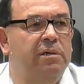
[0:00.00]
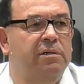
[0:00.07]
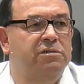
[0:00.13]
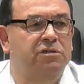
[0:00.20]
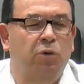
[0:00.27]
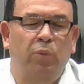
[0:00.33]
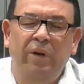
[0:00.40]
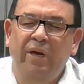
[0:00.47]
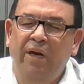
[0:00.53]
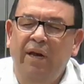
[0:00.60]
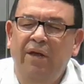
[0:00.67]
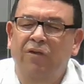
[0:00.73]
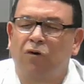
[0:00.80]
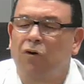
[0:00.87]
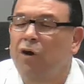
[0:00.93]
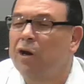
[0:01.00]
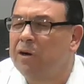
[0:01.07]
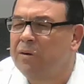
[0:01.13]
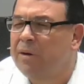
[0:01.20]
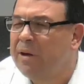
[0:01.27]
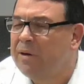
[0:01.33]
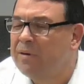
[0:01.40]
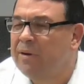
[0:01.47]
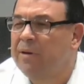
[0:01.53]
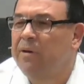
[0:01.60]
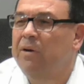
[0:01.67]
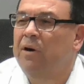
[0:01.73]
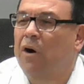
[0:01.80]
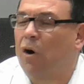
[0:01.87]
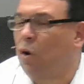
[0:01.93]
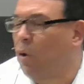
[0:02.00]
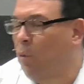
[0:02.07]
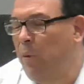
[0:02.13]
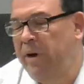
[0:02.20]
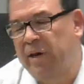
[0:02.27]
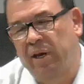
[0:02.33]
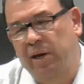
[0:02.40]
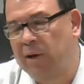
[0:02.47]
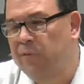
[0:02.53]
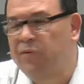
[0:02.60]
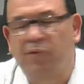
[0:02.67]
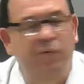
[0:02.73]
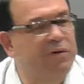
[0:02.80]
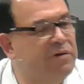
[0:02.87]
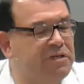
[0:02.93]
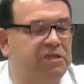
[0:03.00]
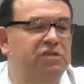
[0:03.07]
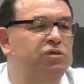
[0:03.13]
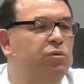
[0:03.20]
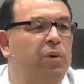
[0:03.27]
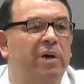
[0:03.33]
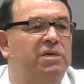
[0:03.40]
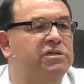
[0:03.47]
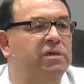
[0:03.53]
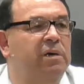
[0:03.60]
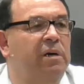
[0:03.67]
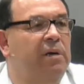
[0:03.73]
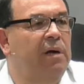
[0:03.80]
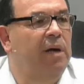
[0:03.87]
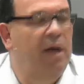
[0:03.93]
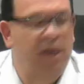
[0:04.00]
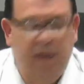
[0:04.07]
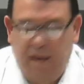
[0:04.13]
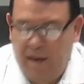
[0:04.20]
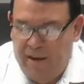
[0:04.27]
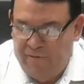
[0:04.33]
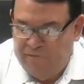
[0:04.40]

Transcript: So we can either learn it or we can go through the situation again.